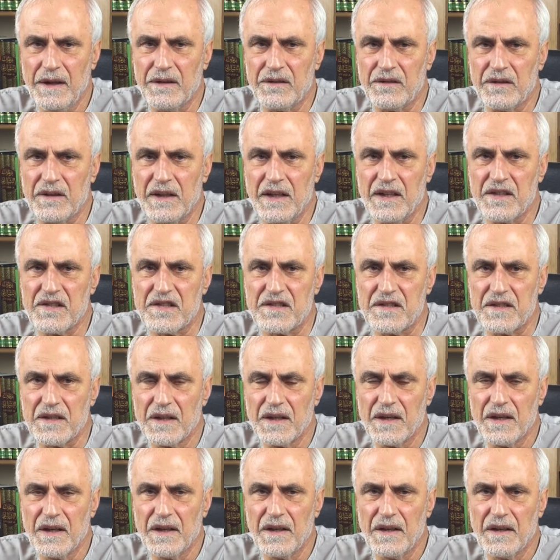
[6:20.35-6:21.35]
It
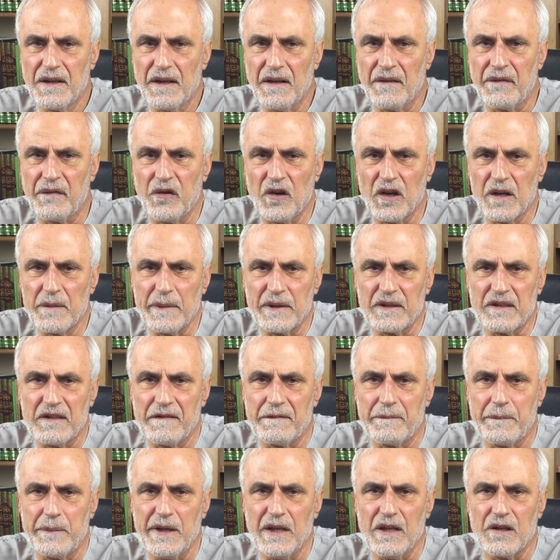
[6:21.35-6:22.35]
is a
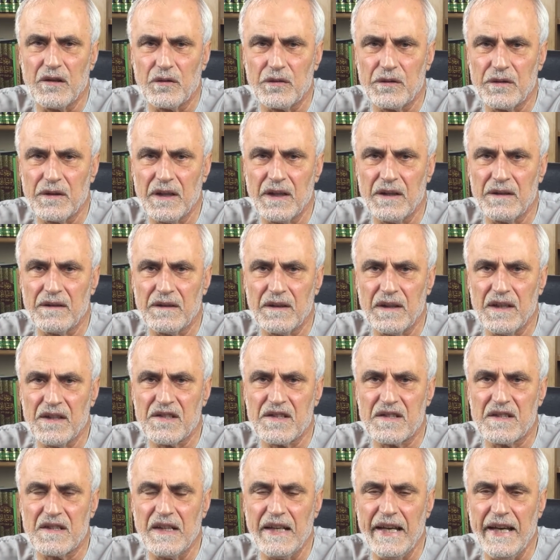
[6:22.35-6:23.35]
formative period. It
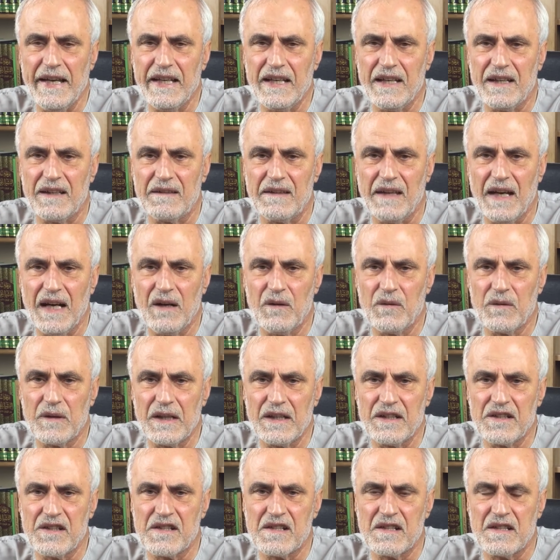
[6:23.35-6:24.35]
is laying
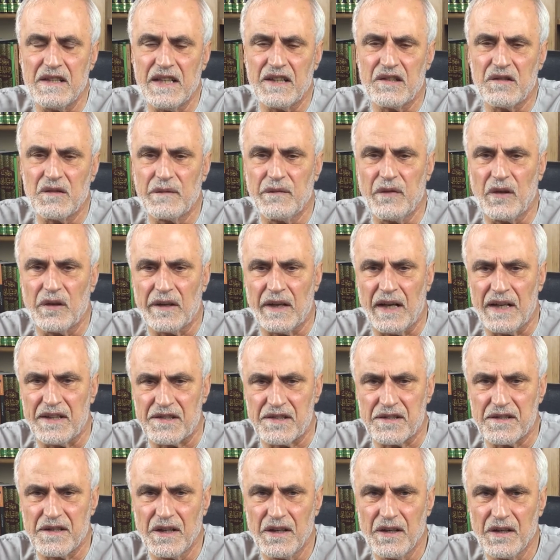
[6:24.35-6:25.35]
down the legislation for
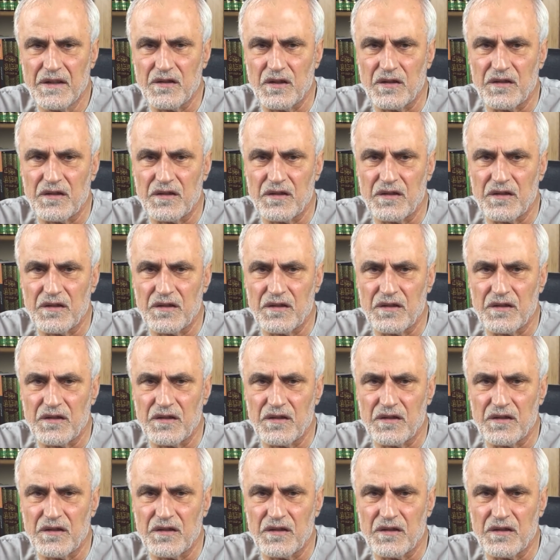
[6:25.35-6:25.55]
us.